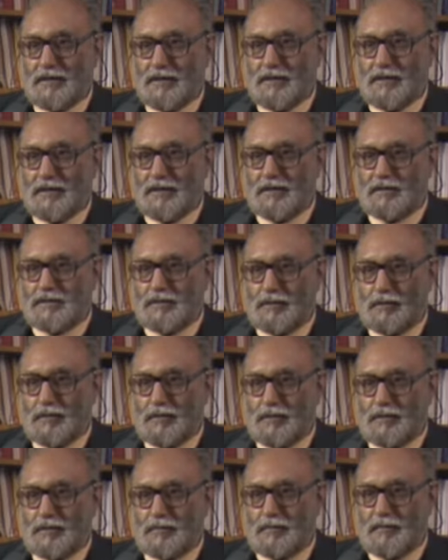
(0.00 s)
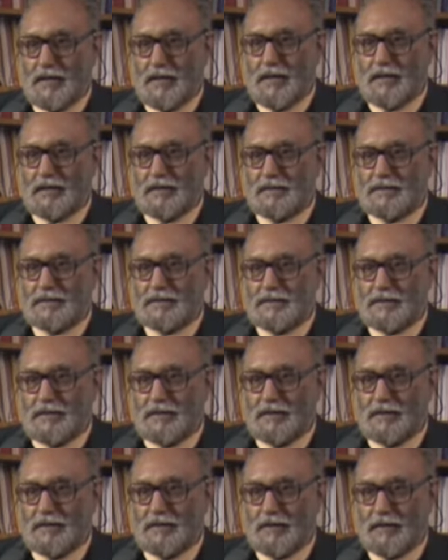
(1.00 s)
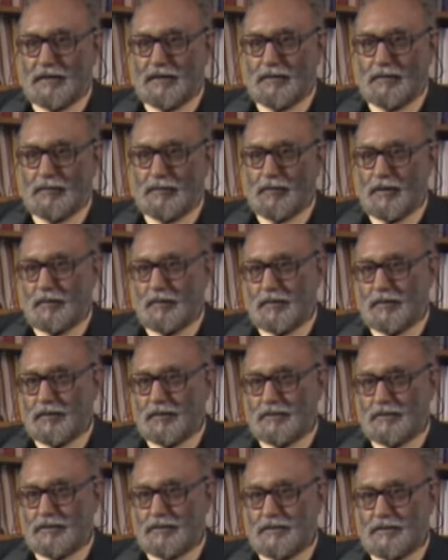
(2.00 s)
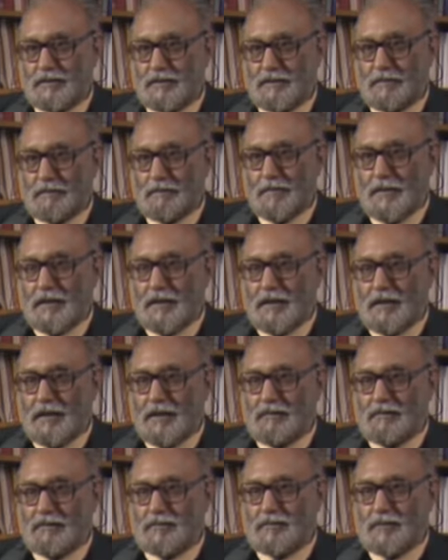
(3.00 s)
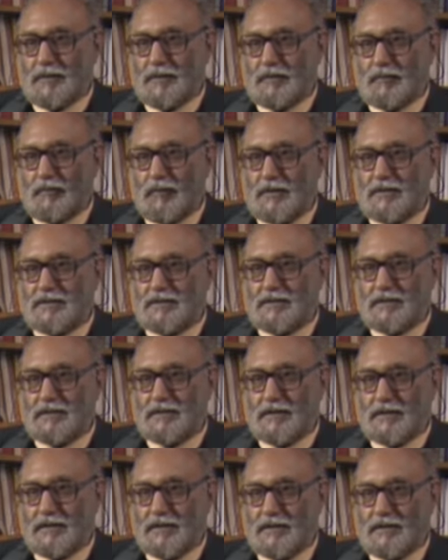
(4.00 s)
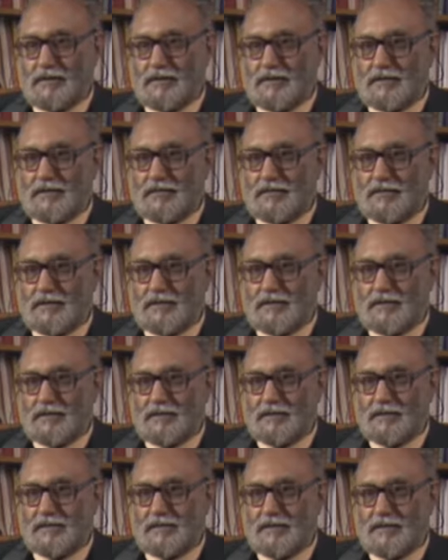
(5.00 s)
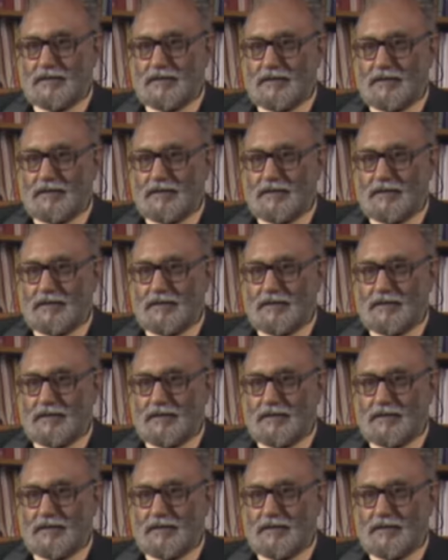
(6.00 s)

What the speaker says: And I saw his merits right away, because he was being wasted, a research physicist.